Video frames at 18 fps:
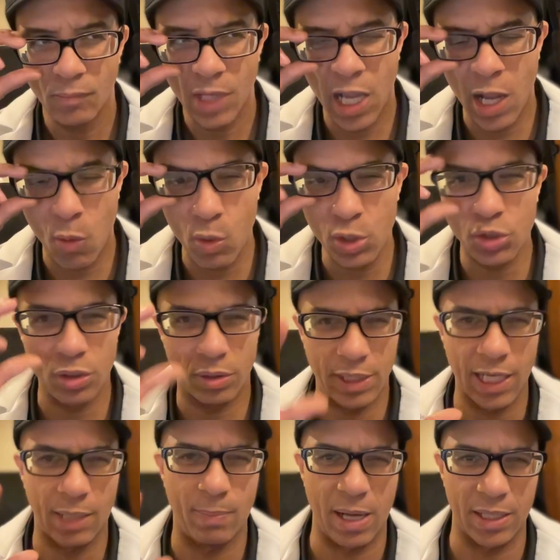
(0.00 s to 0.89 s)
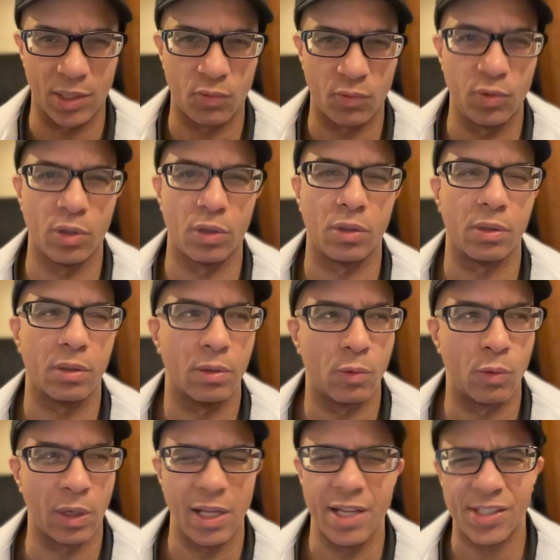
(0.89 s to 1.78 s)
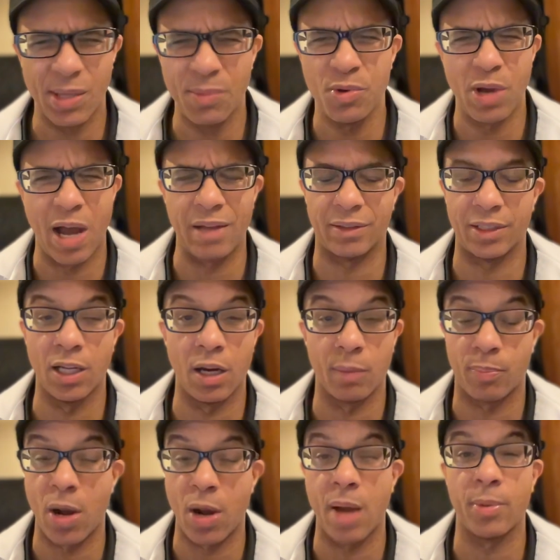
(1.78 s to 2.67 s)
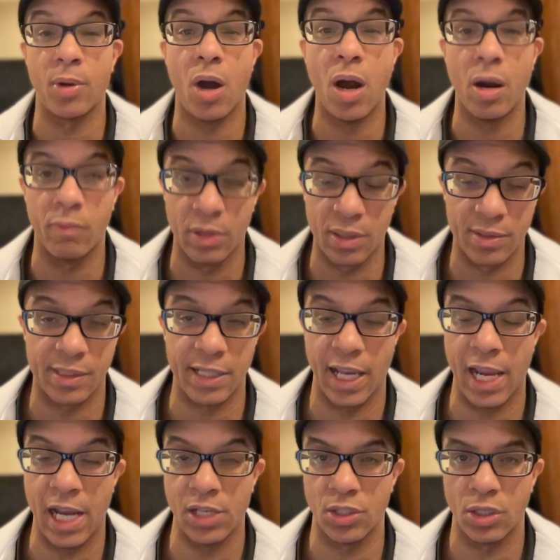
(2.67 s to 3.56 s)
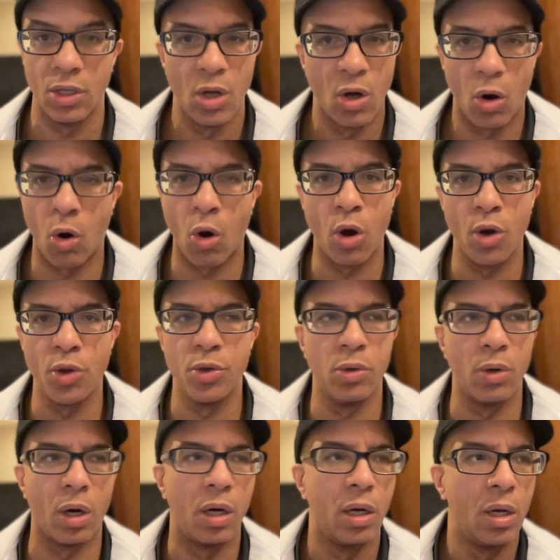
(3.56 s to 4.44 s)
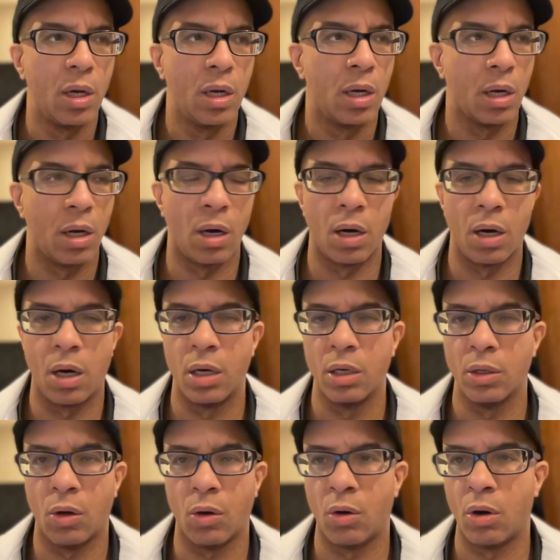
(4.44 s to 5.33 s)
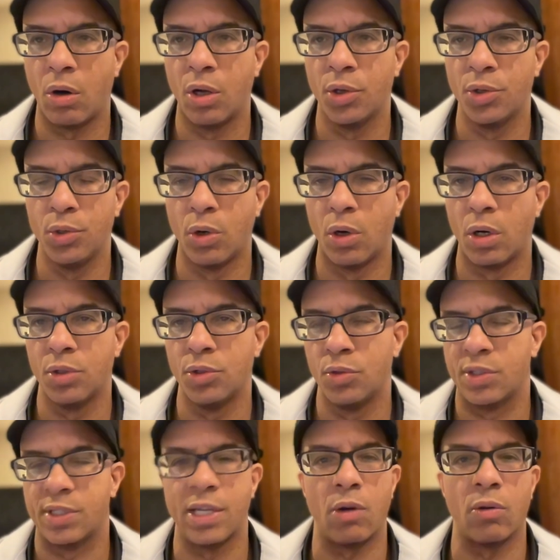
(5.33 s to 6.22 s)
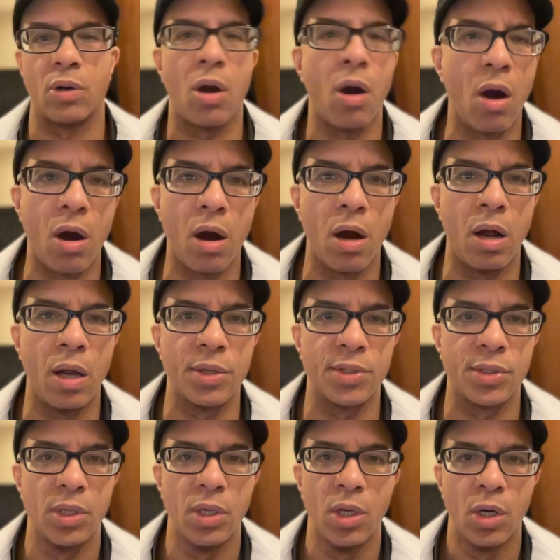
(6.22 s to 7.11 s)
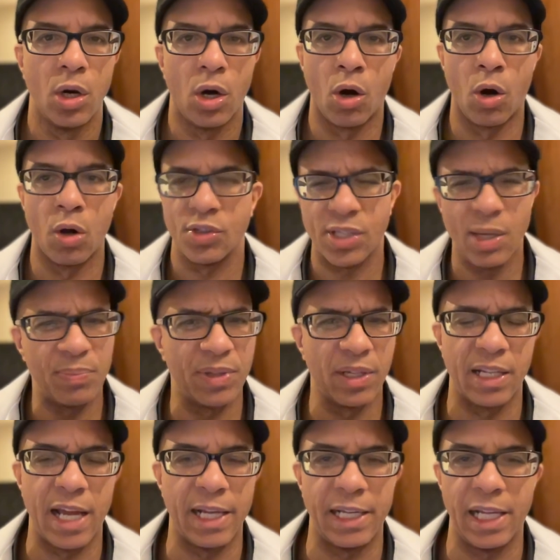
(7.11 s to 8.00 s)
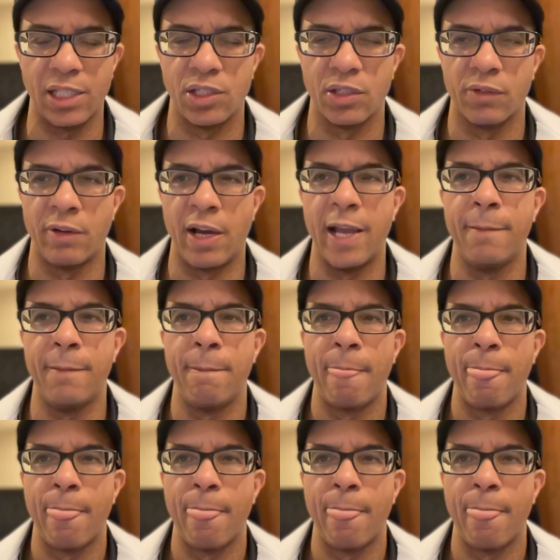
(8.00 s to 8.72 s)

And I want you to think about this real quick. And some of you out there probably are a real estate agent, or you are, uh, or you are you sell cars, or something of that nature, right?